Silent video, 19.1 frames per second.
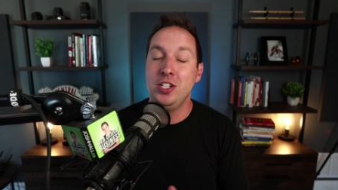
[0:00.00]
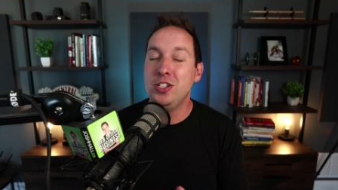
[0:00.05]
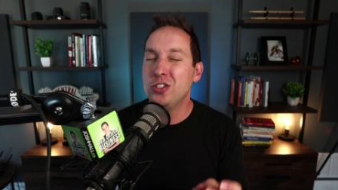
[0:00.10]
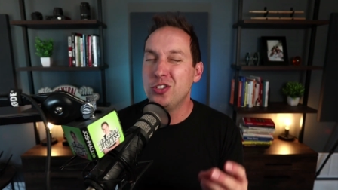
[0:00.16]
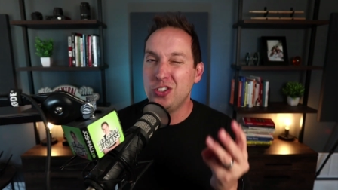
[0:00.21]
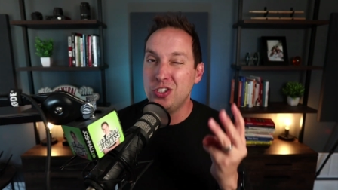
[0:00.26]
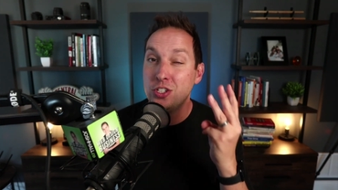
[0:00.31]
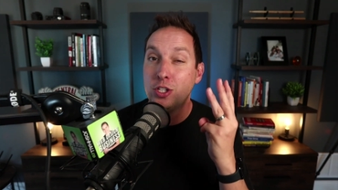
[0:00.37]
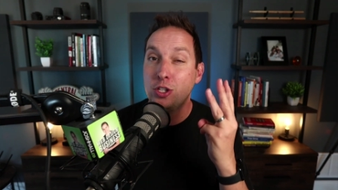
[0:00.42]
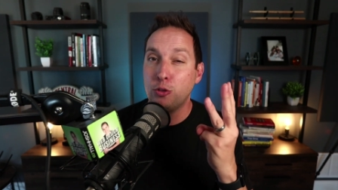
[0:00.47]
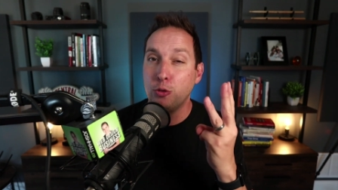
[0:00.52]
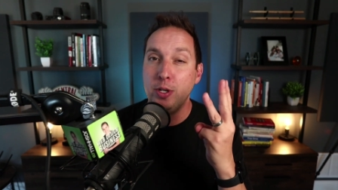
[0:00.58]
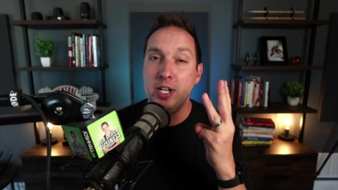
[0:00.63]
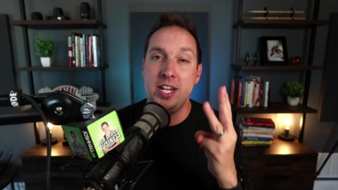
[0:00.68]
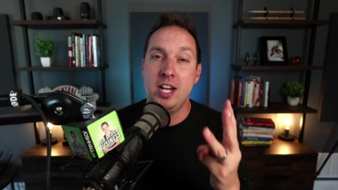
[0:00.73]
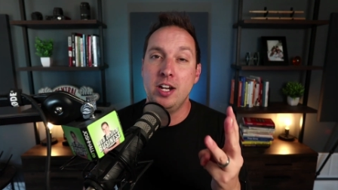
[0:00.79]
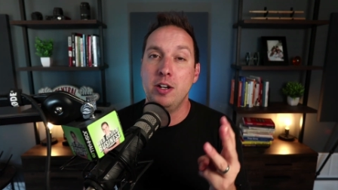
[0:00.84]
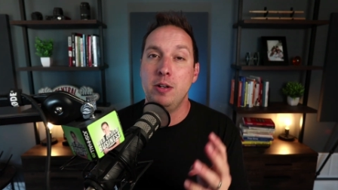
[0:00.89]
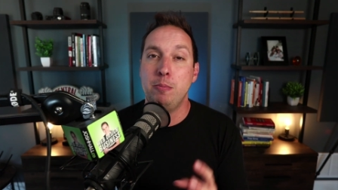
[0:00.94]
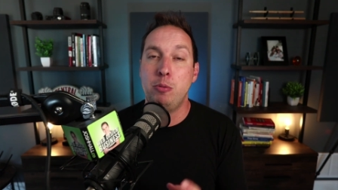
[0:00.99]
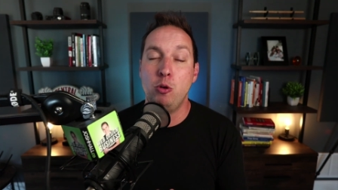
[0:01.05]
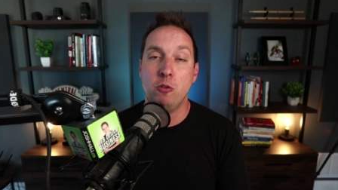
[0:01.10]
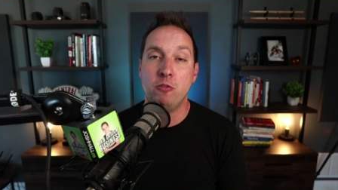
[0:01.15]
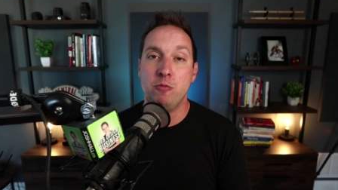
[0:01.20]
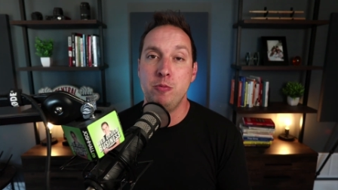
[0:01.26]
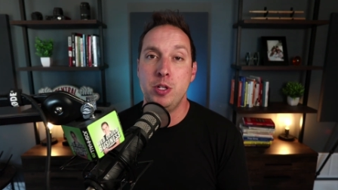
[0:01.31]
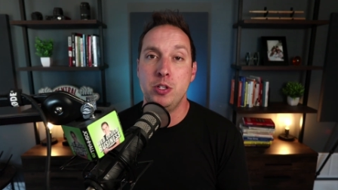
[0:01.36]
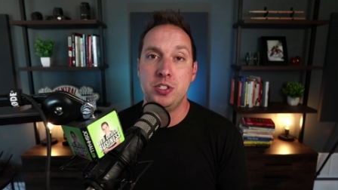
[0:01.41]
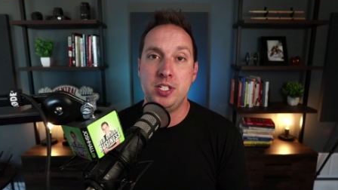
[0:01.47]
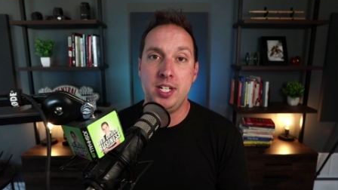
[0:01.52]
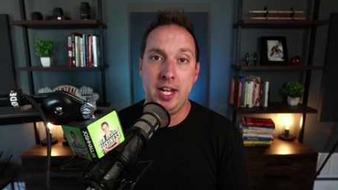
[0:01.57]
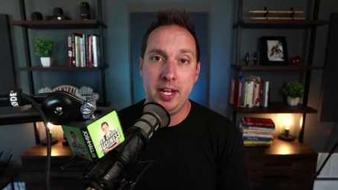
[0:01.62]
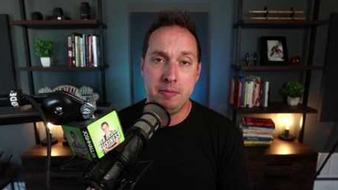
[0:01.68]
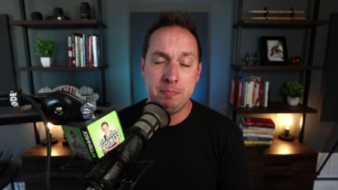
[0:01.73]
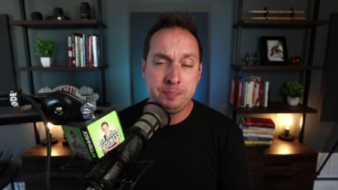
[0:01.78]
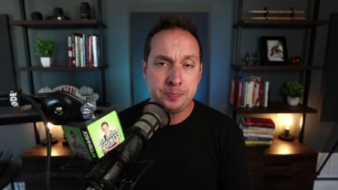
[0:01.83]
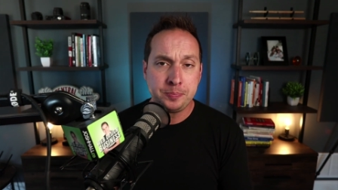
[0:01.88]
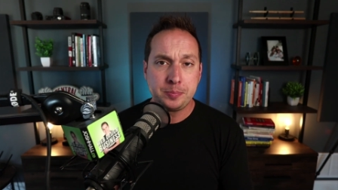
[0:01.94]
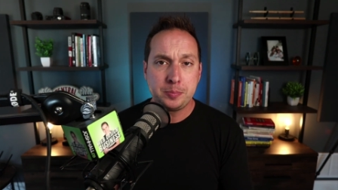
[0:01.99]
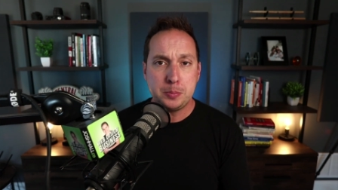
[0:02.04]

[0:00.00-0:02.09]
These are just 3 pulled from those 10.